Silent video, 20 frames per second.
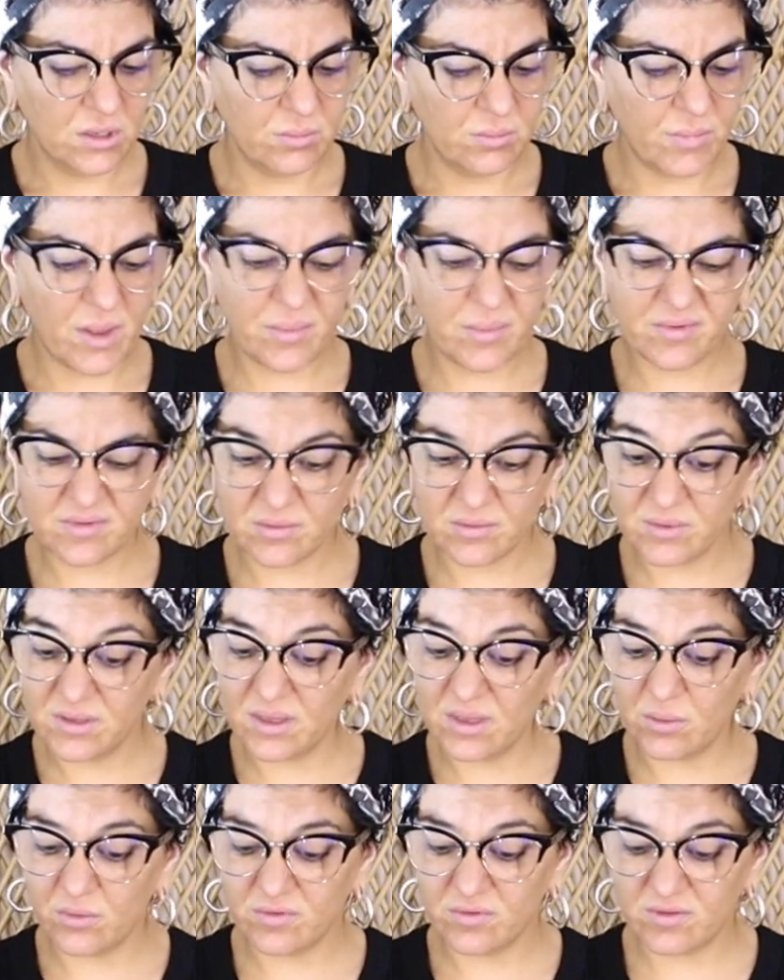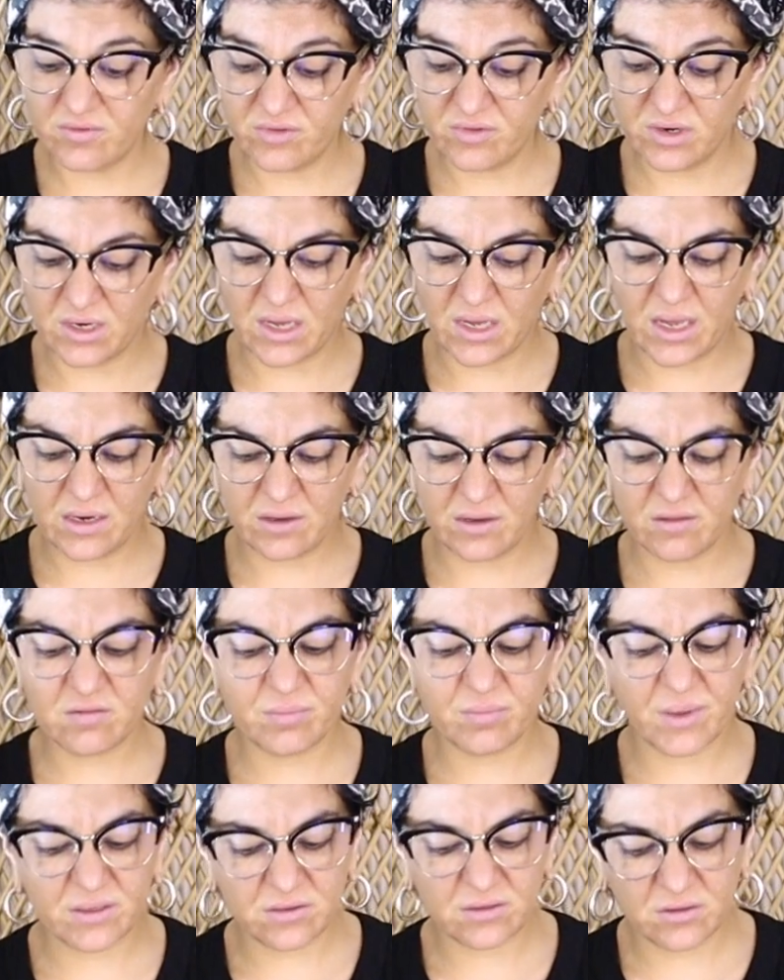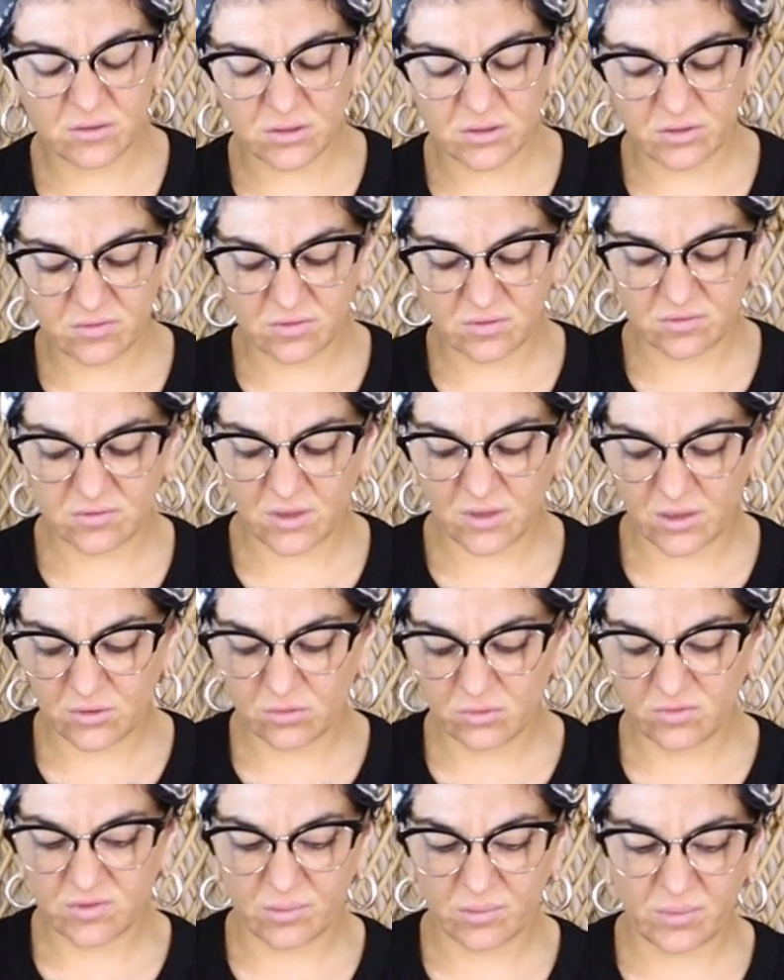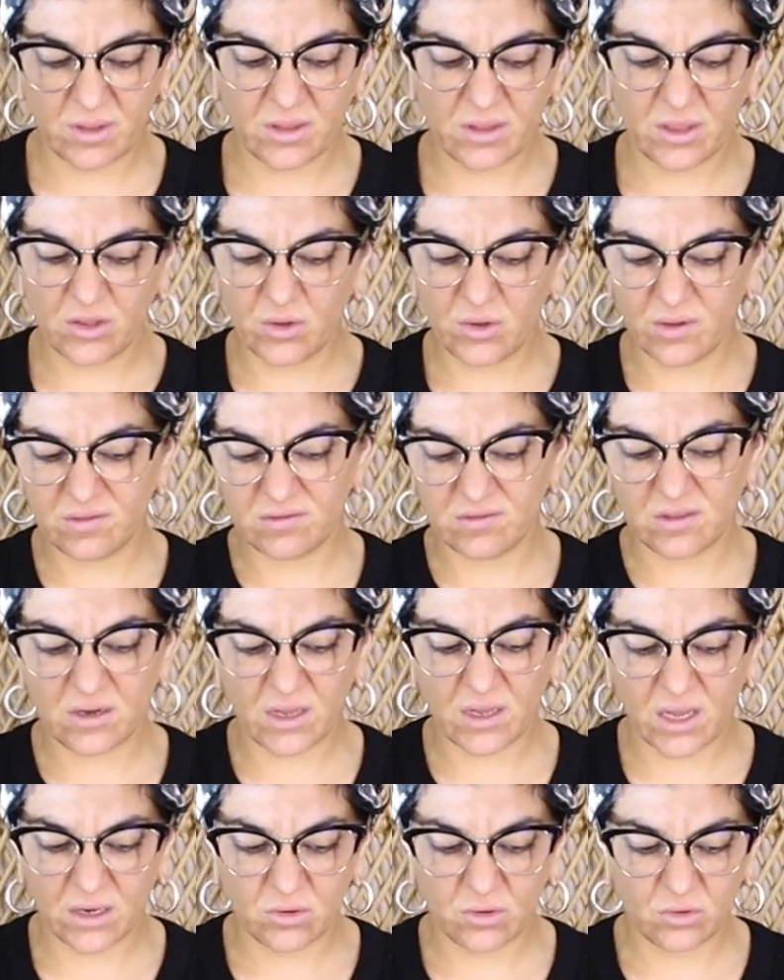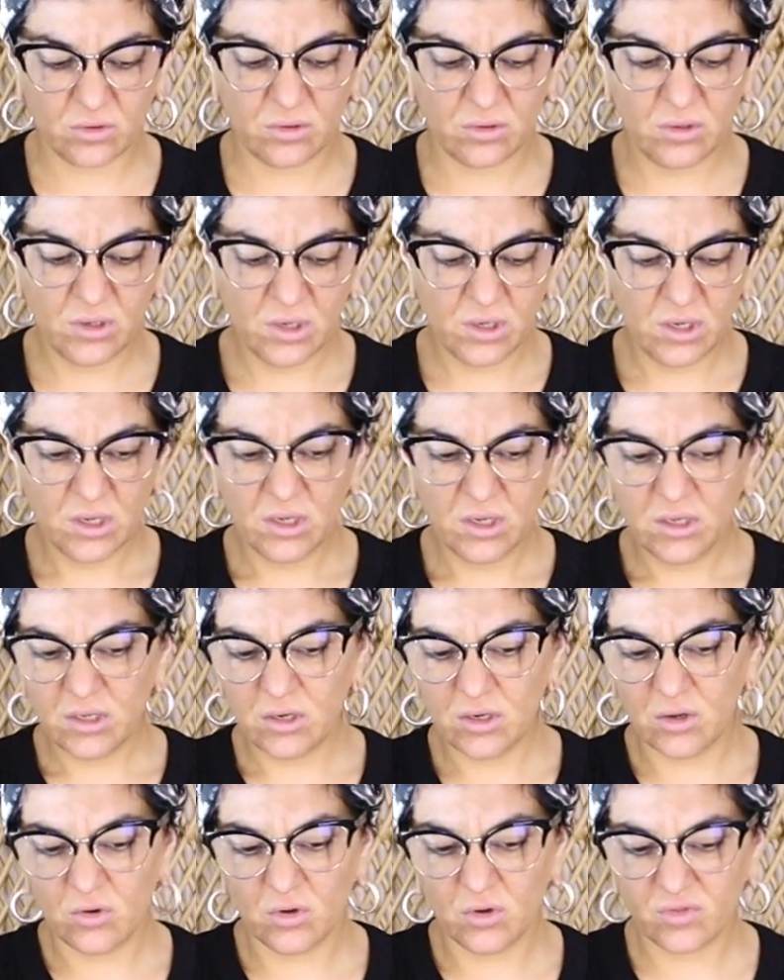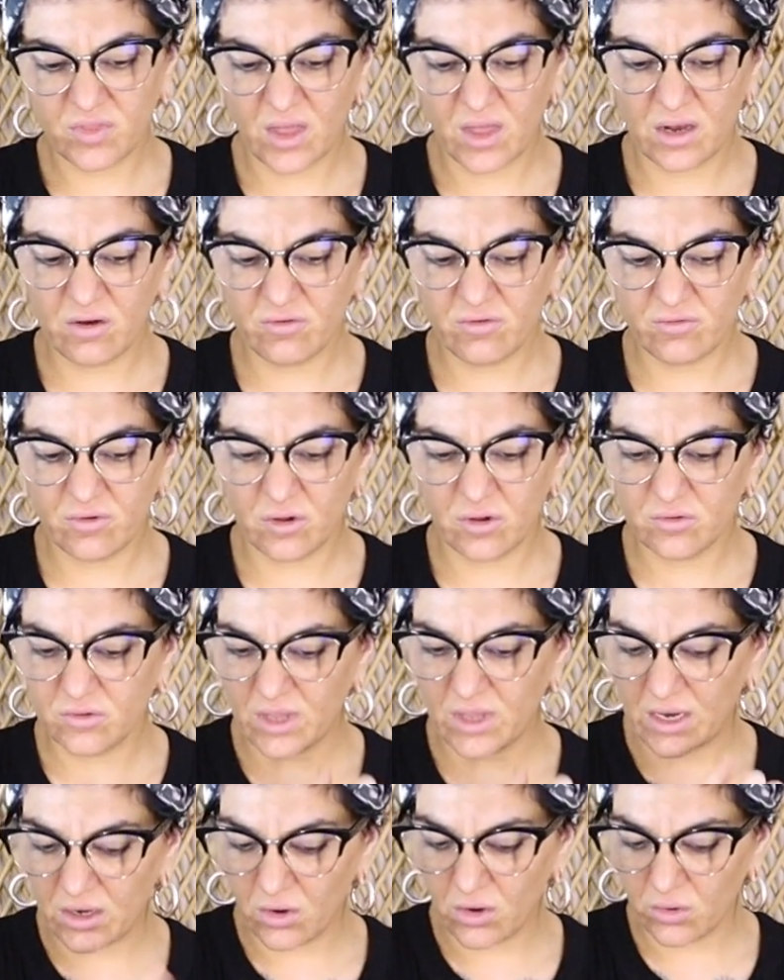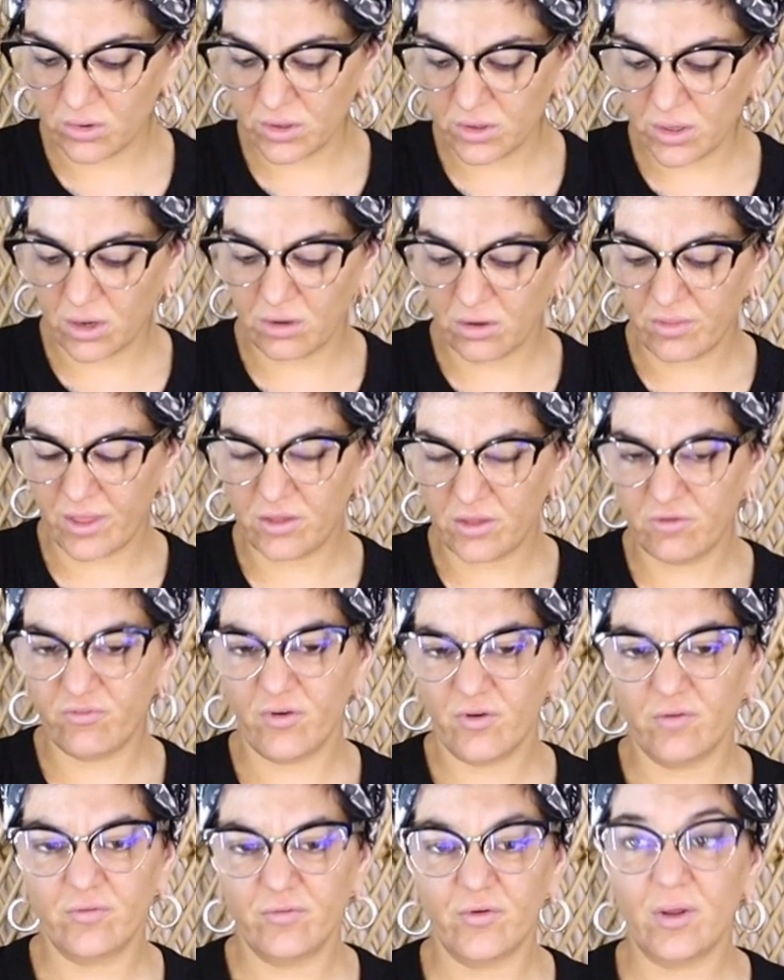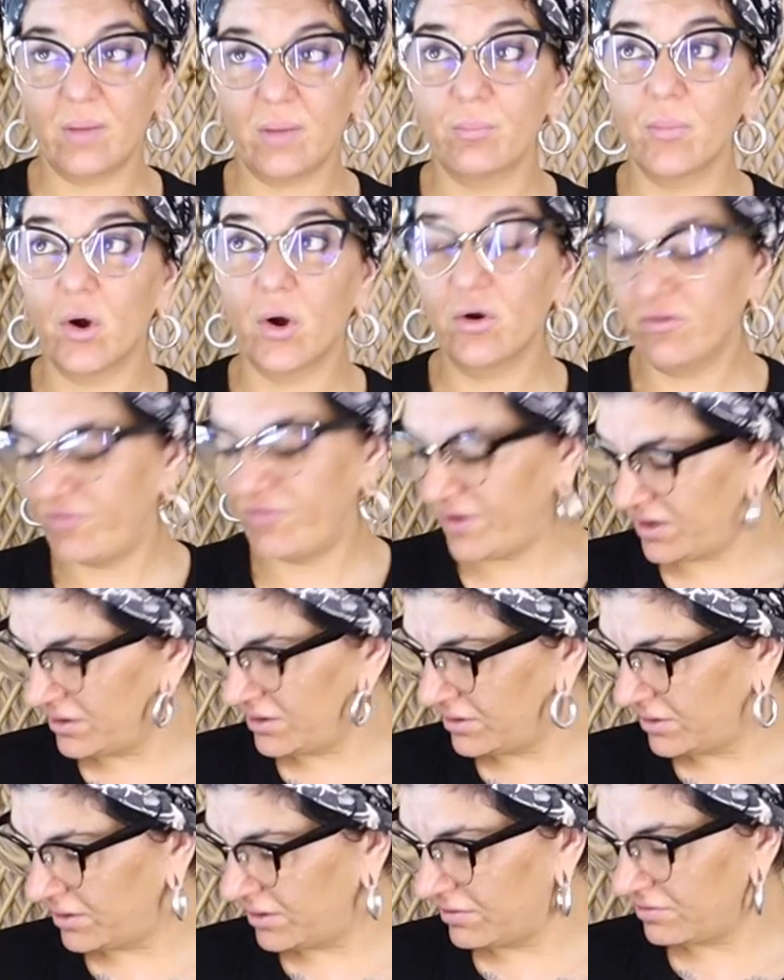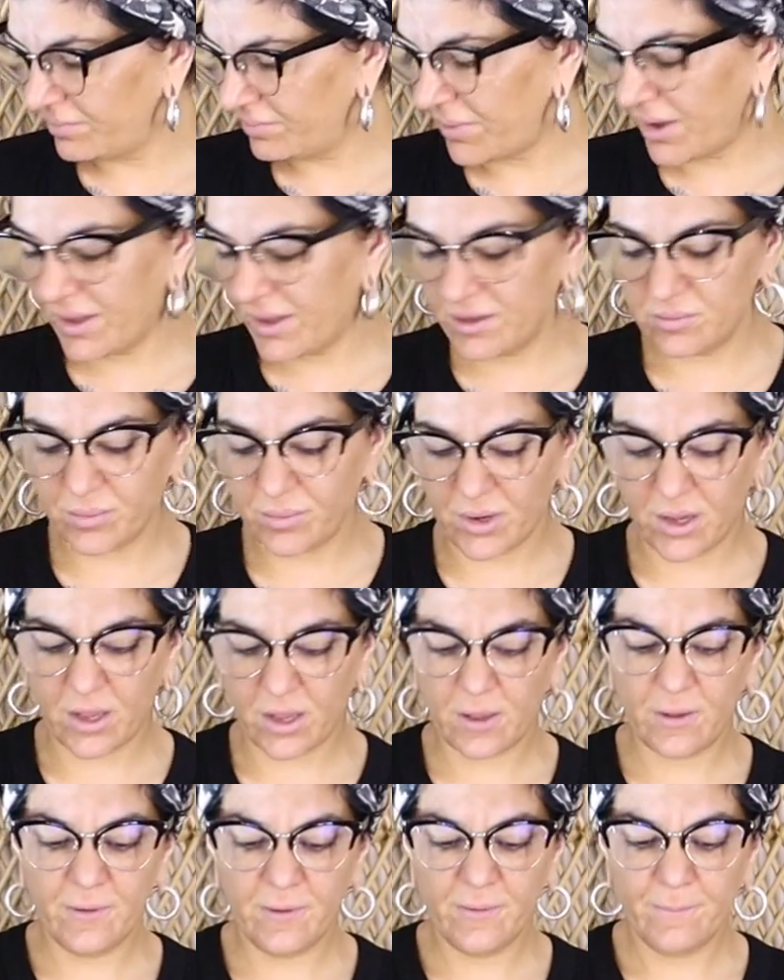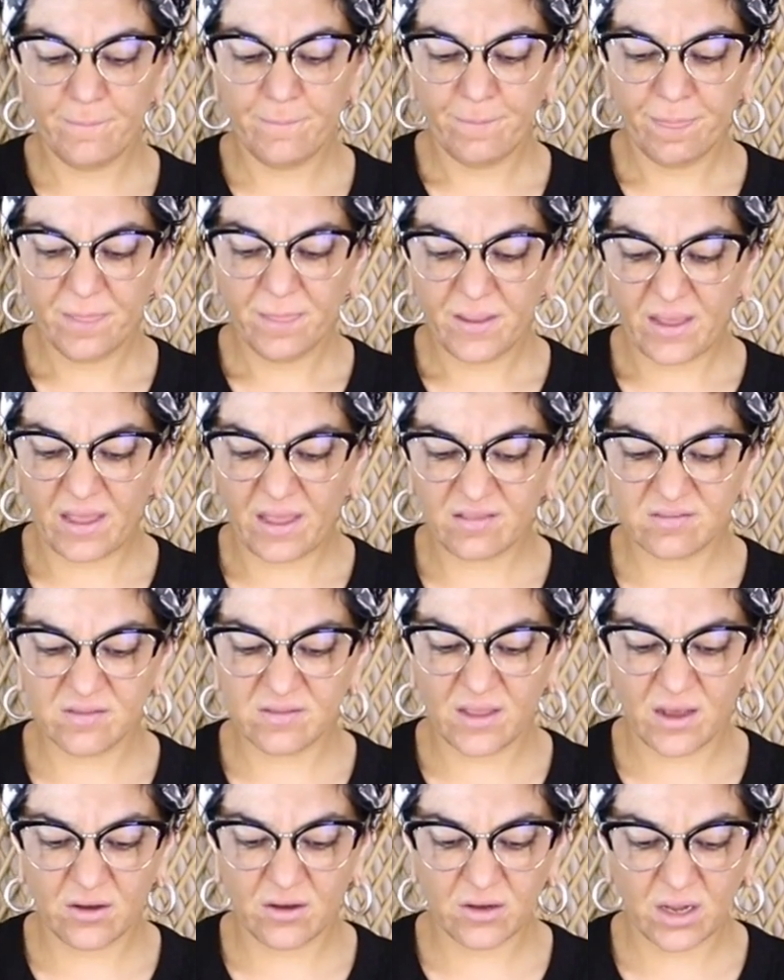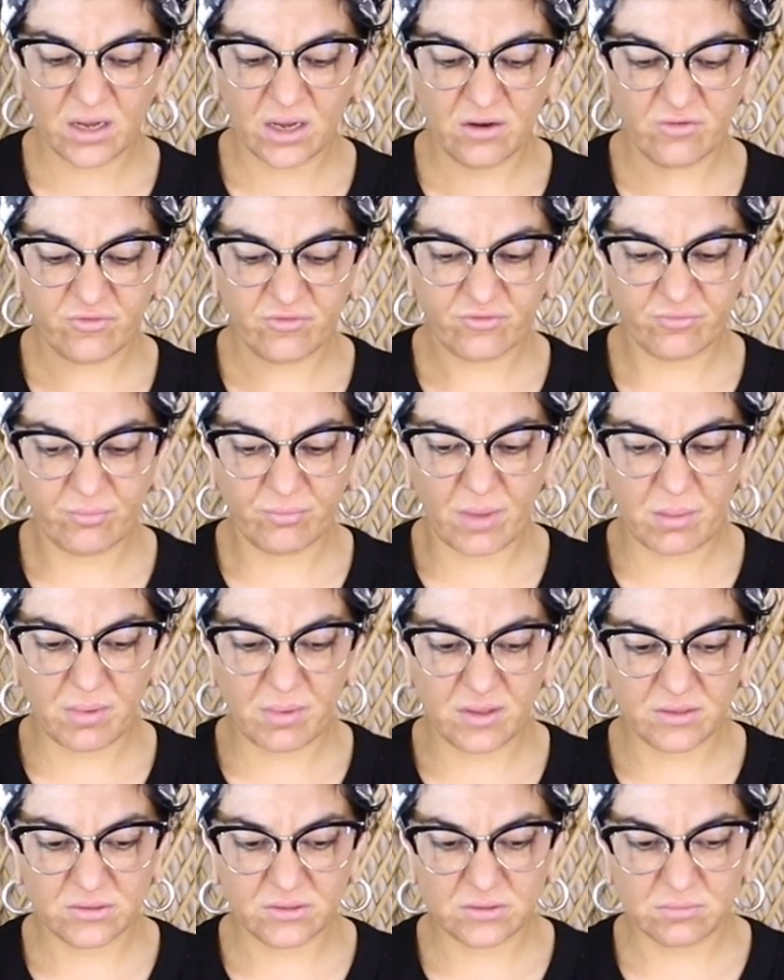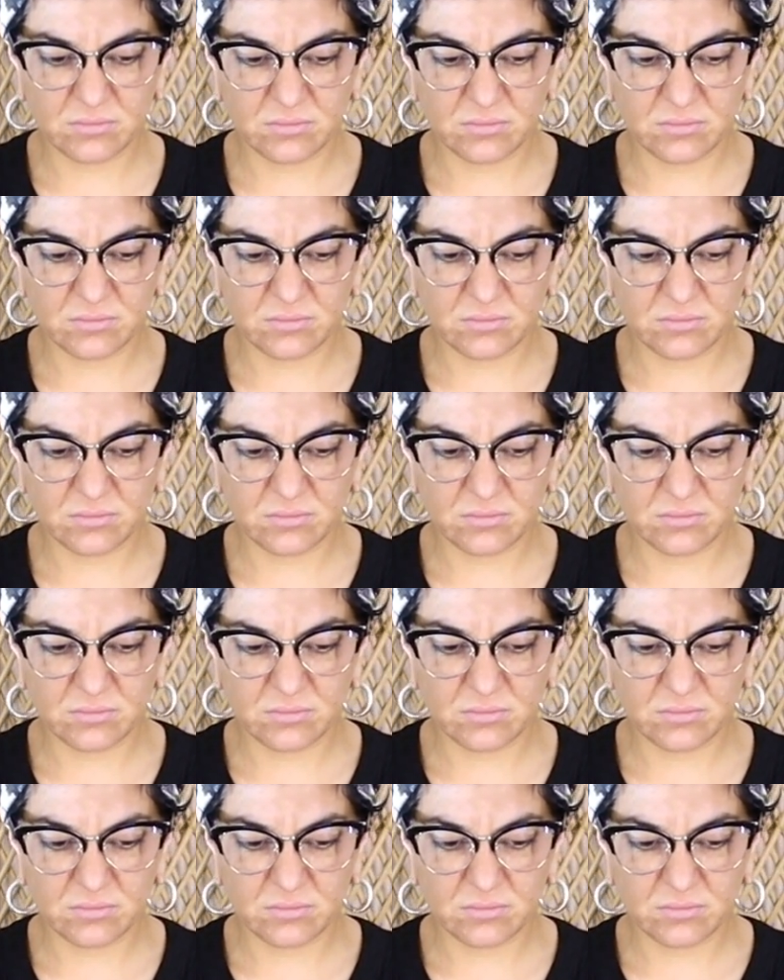Maybe something that was even an unexpected closing cycle, something that you had set out on, you know, not that long ago, that you felt very motivated and inspired by, has now kind of maybe